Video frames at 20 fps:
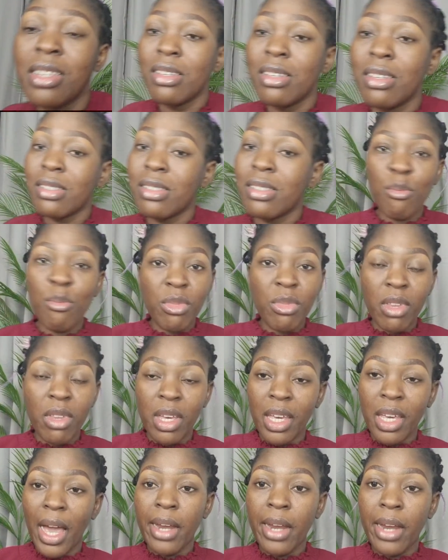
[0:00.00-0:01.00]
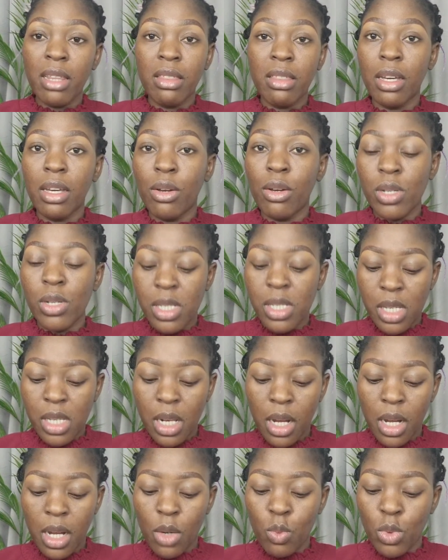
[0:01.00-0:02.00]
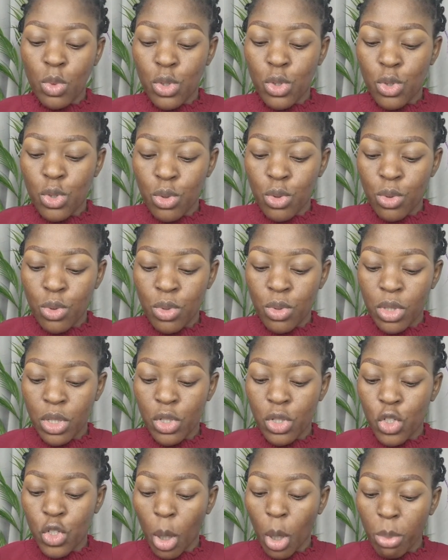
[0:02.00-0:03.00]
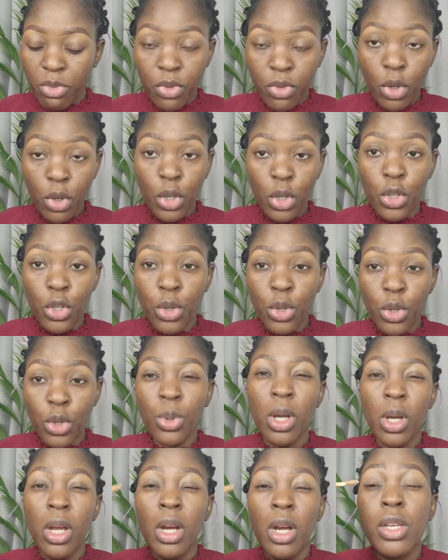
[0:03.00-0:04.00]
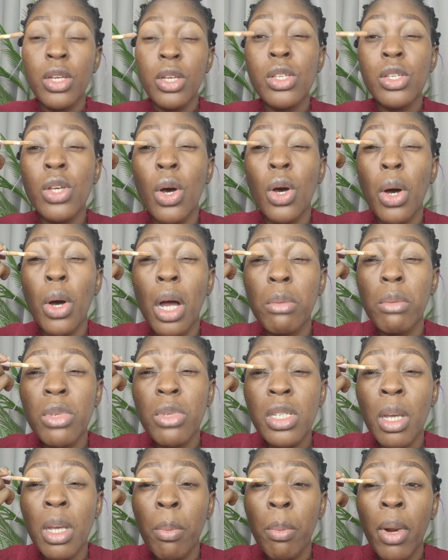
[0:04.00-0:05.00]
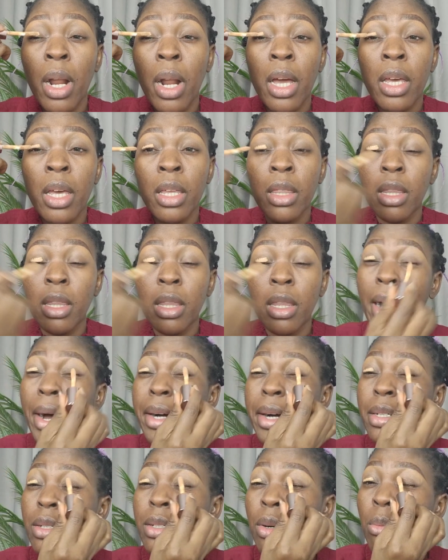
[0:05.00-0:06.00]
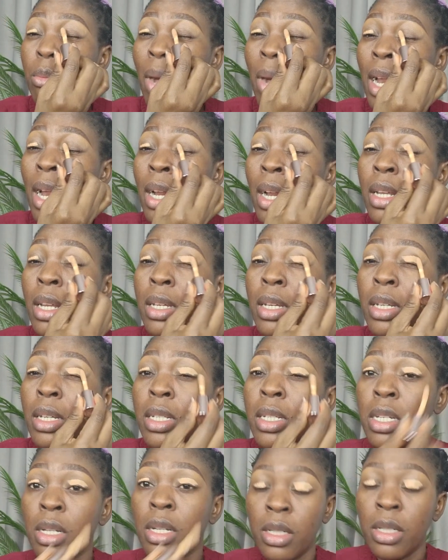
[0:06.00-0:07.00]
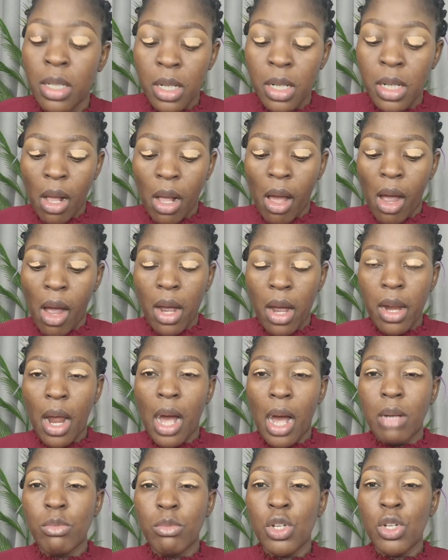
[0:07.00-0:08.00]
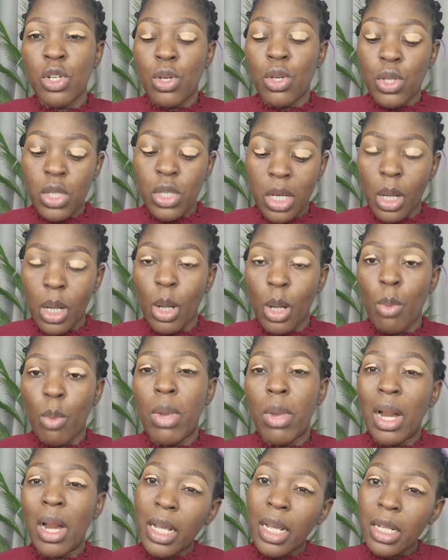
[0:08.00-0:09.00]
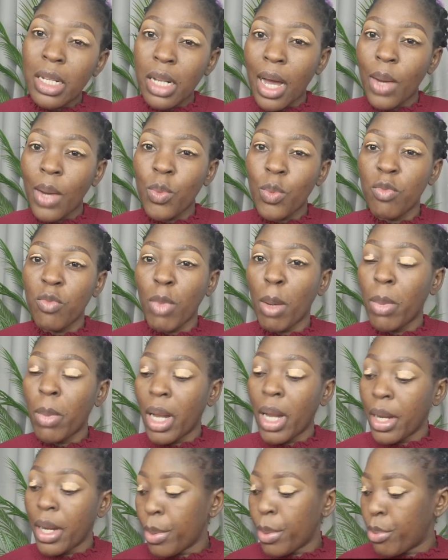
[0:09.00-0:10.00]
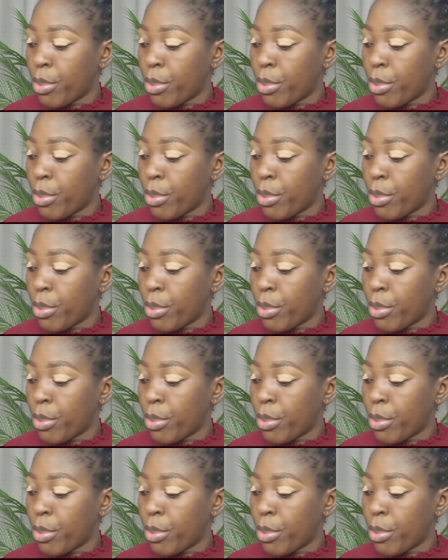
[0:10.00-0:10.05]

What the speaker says: the same thing. Anything concealer will do the job for you. So I'm just applying that on my lid and I'm just going to blend that with my blending